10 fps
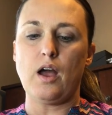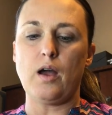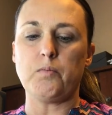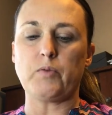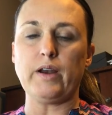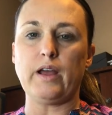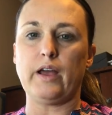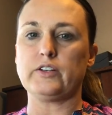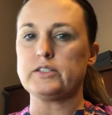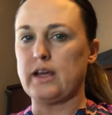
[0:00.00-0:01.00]
Right now
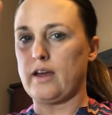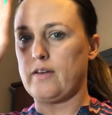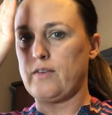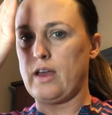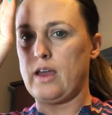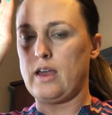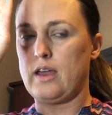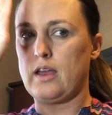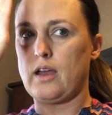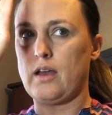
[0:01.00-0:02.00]
I just have
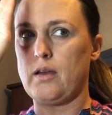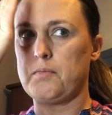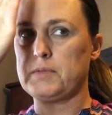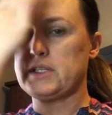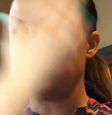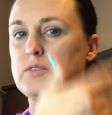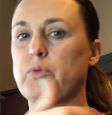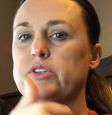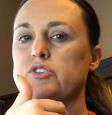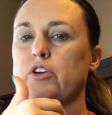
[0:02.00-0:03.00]
a tinted
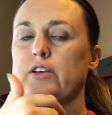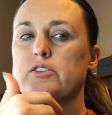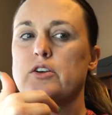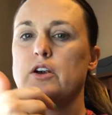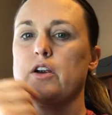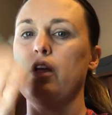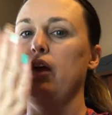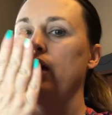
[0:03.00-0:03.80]
moisturizer,